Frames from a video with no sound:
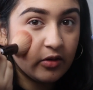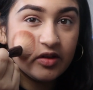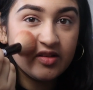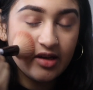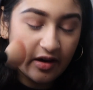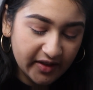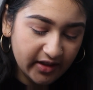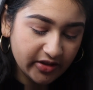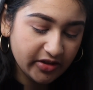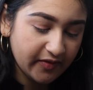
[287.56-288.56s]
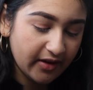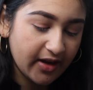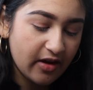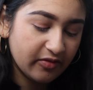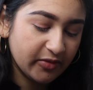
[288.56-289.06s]
honestly, I think I just found it
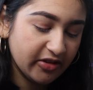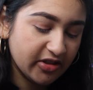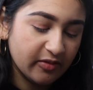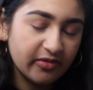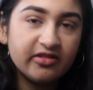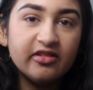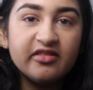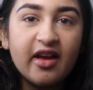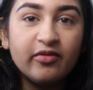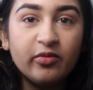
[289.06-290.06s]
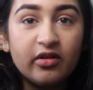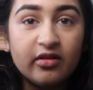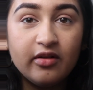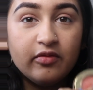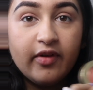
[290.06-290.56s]
out from YouTube because
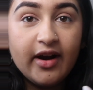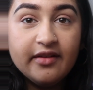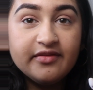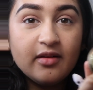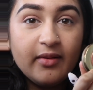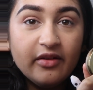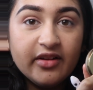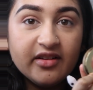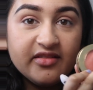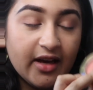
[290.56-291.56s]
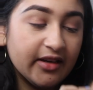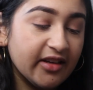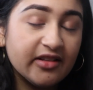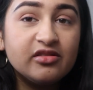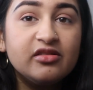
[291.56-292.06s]
everyone raves about this, and
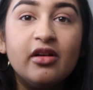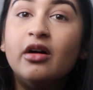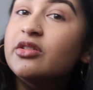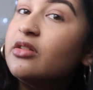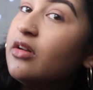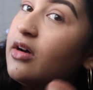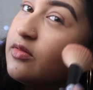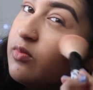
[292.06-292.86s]
it is such a nice